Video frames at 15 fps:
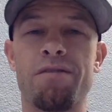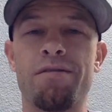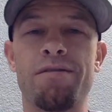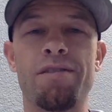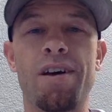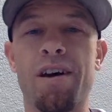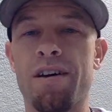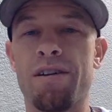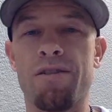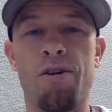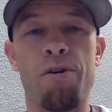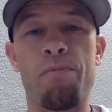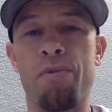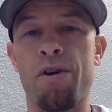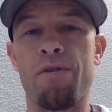None
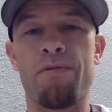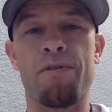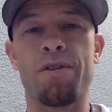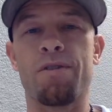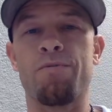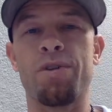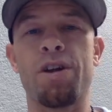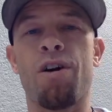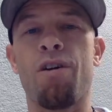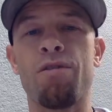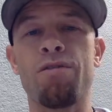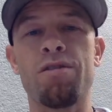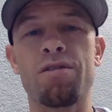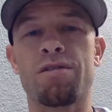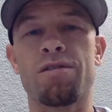are perfect. We
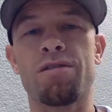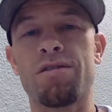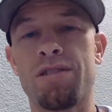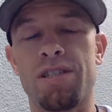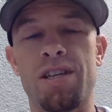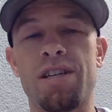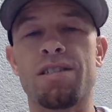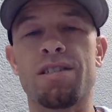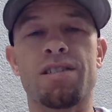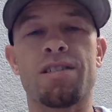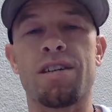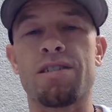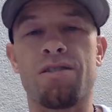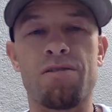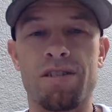all look to Jesus
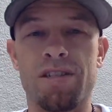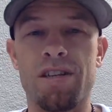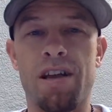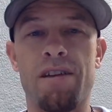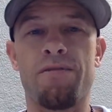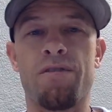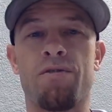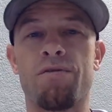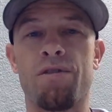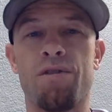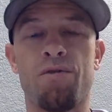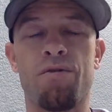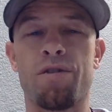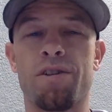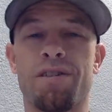as our Savior and
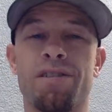Lord,